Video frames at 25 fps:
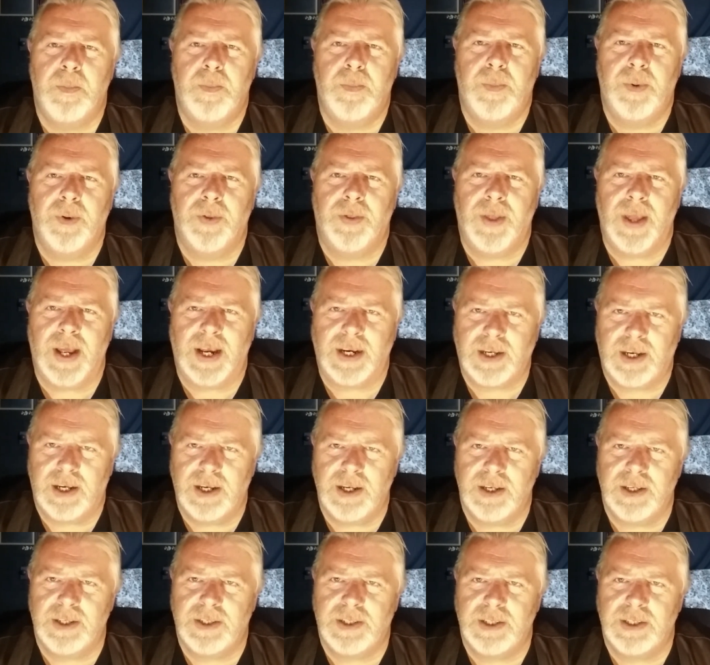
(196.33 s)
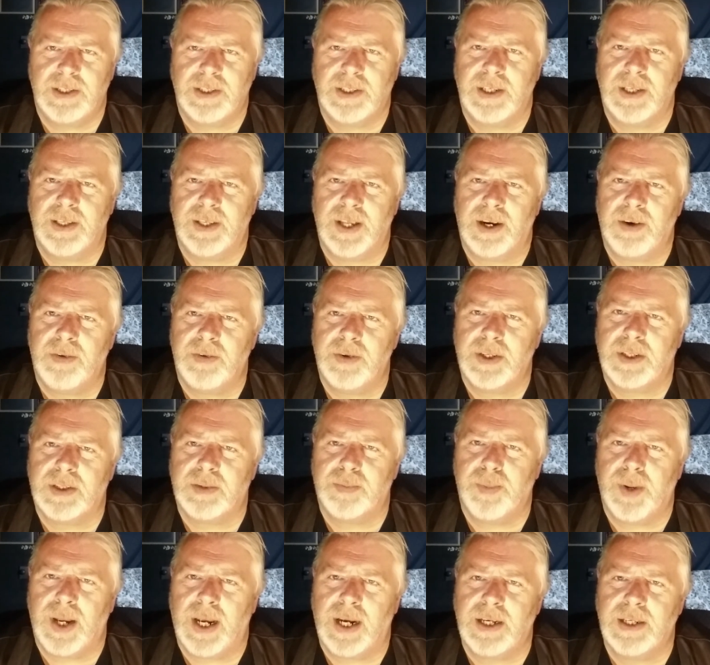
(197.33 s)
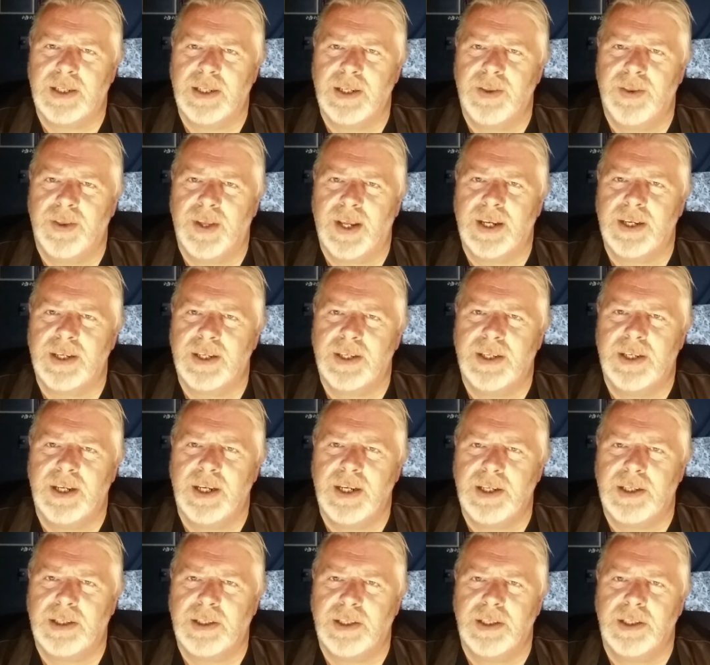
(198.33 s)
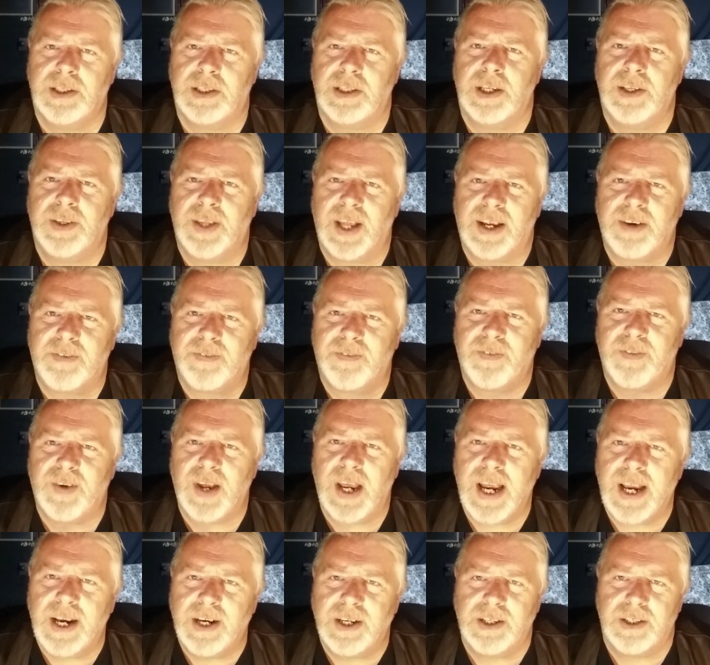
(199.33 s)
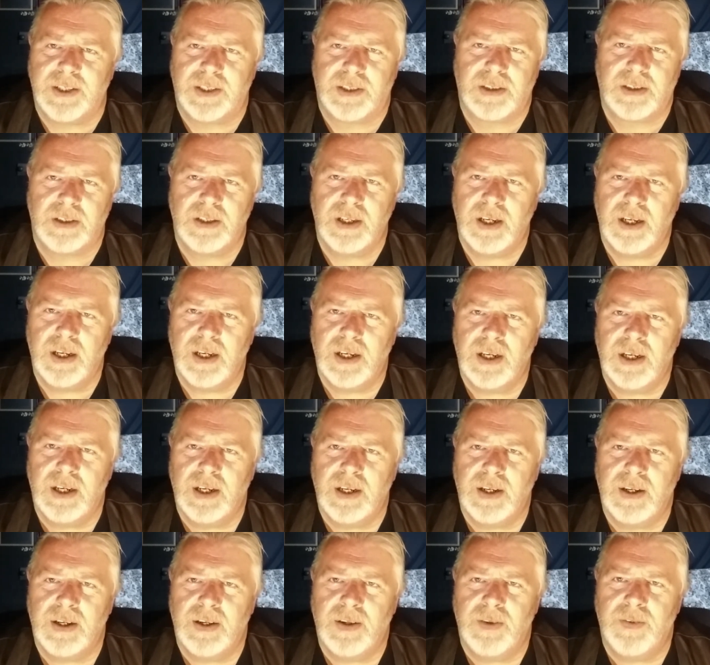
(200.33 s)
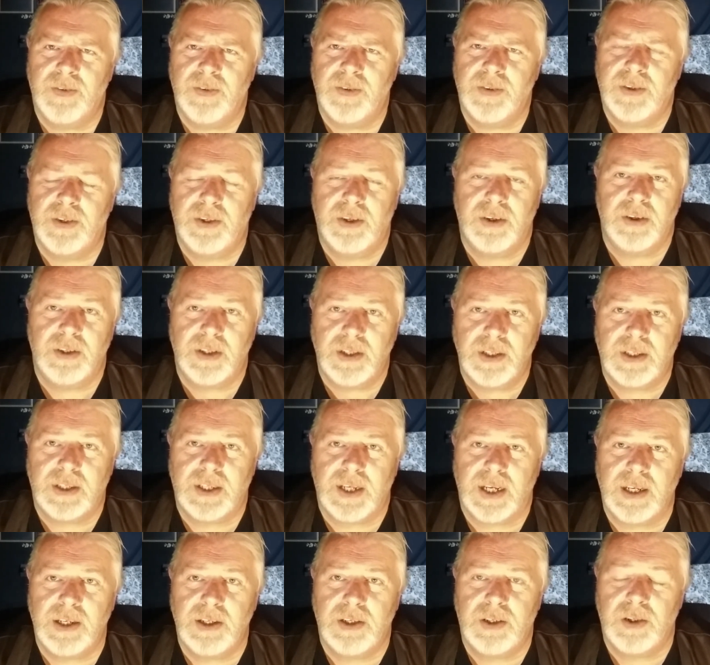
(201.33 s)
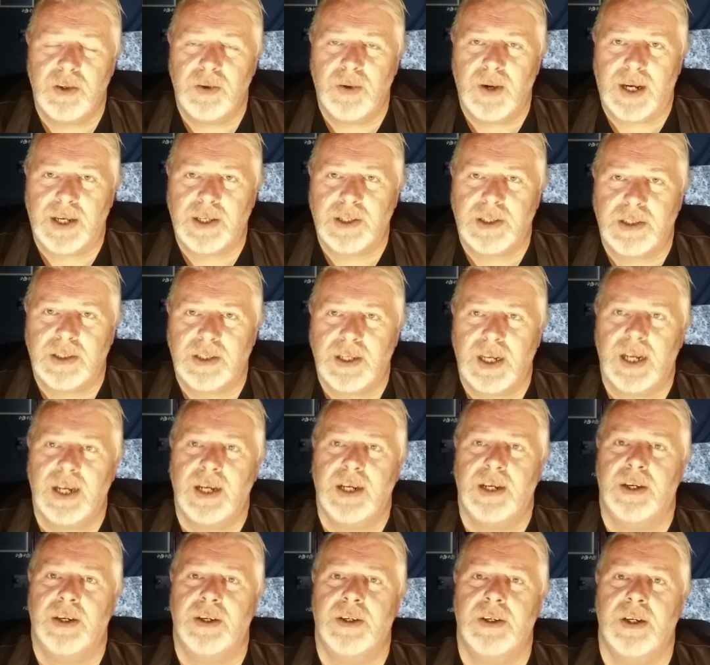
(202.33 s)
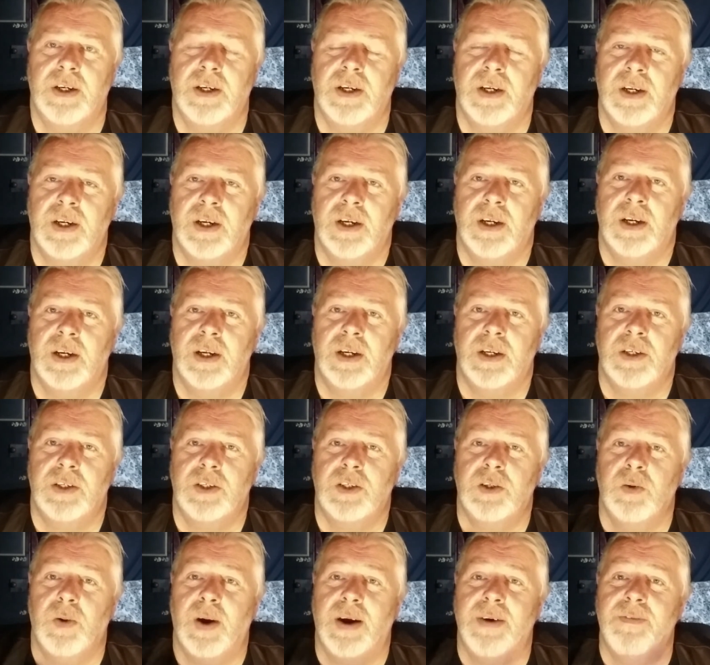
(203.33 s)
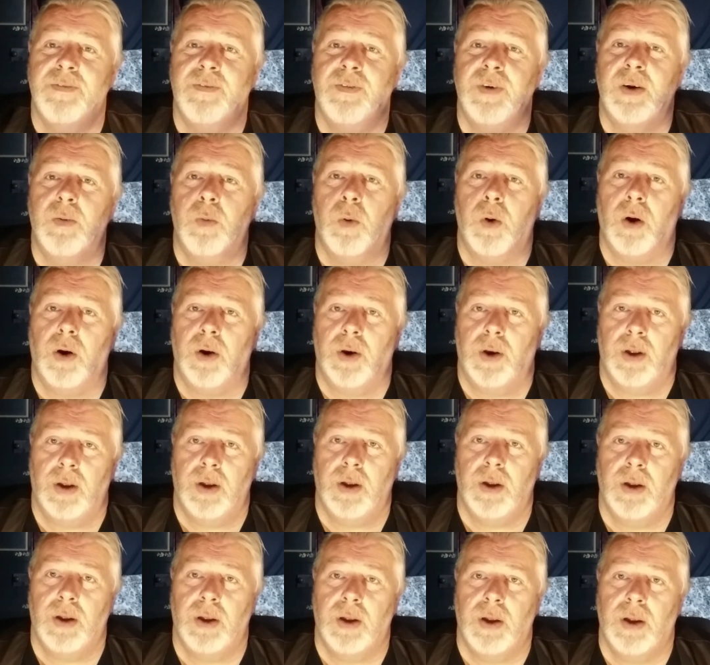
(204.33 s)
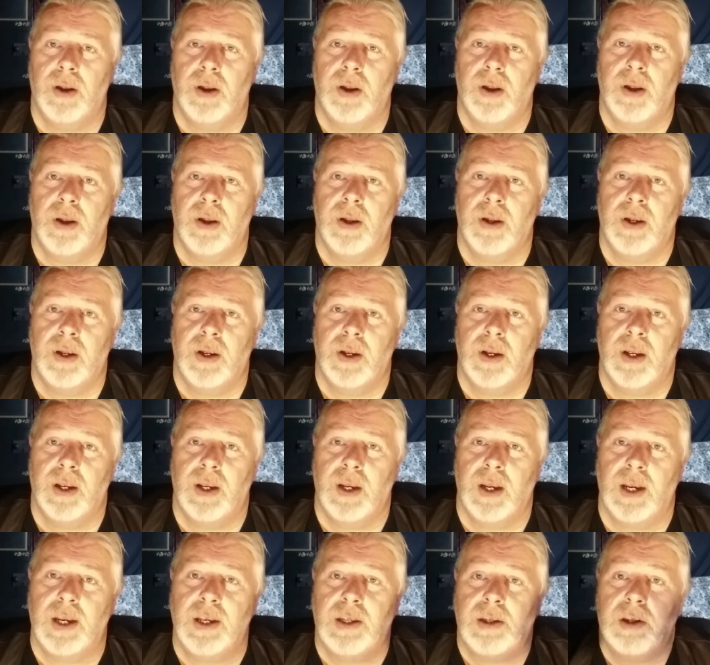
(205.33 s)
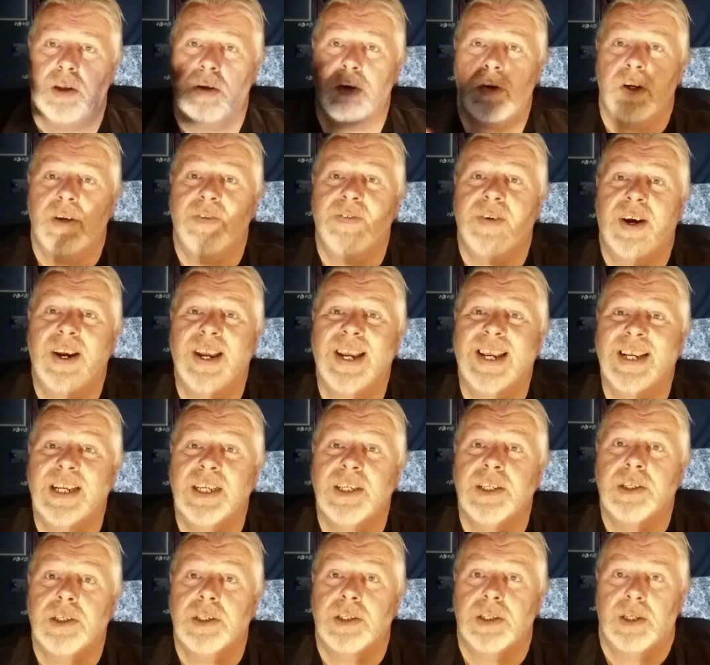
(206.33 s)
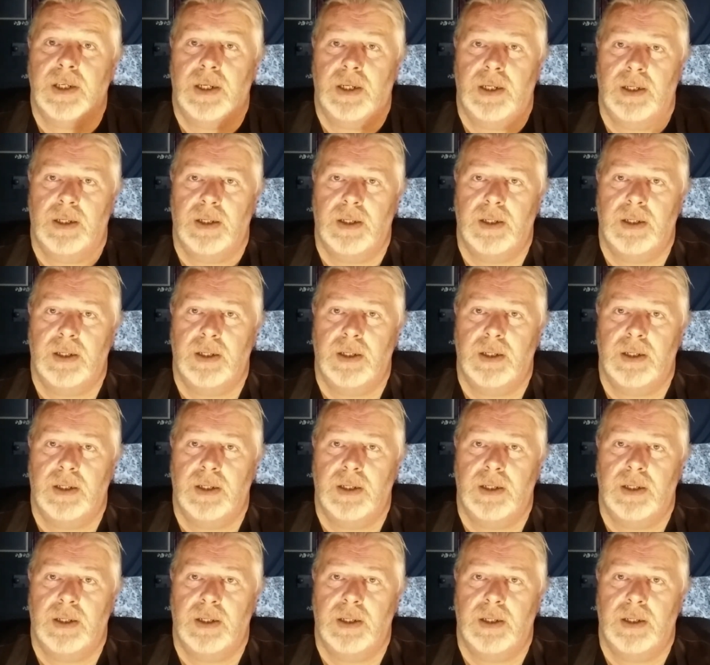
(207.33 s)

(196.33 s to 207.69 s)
But that courtesy, that respect and that decency, that fairness doesn't tend to extend to everyone. It's usually very insular.